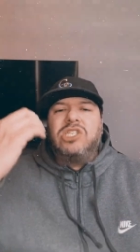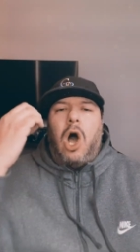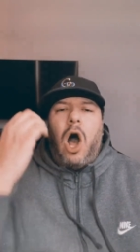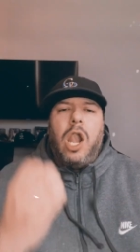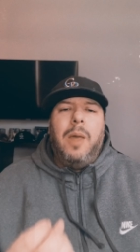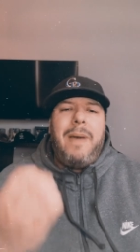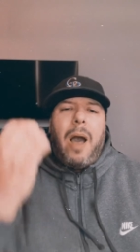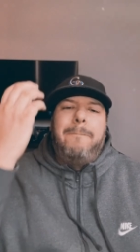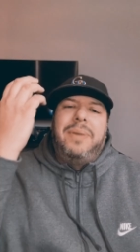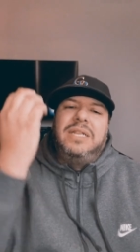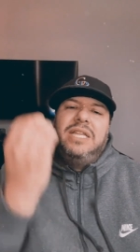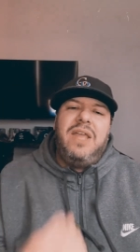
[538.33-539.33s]
all about
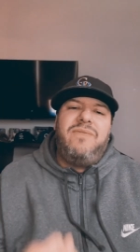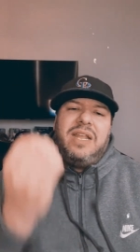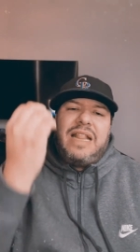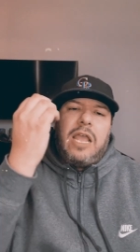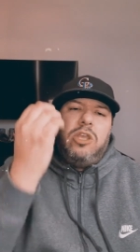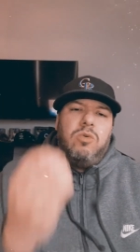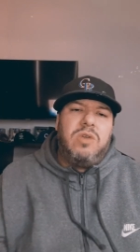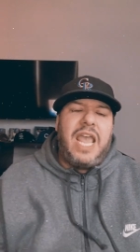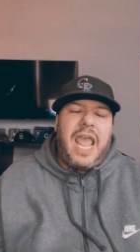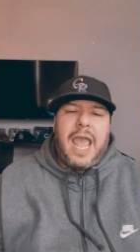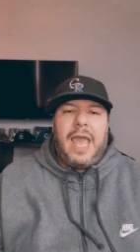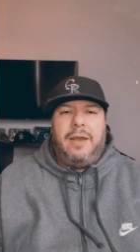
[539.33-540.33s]
believing that you
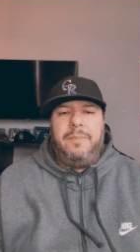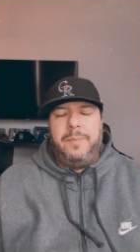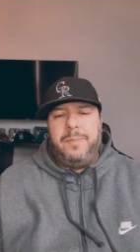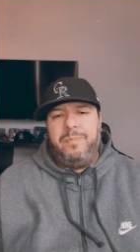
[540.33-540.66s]
can.